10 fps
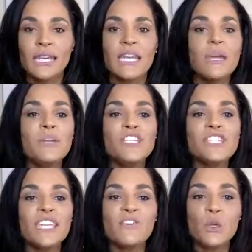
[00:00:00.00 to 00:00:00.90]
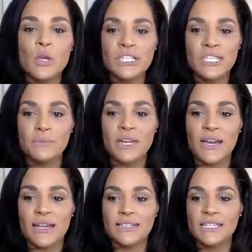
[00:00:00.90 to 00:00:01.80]
And let me just give you a tip,
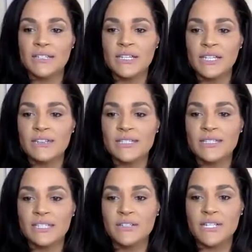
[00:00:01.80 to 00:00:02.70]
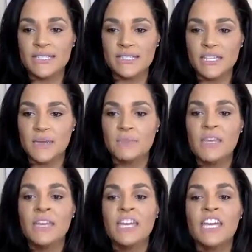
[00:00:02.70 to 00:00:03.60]
guys. Here's a serious tip.
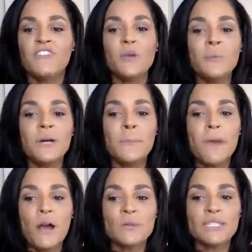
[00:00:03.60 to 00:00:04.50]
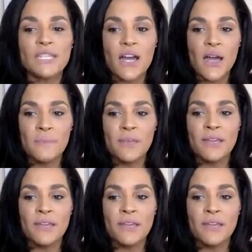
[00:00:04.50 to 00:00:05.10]
If you put a post up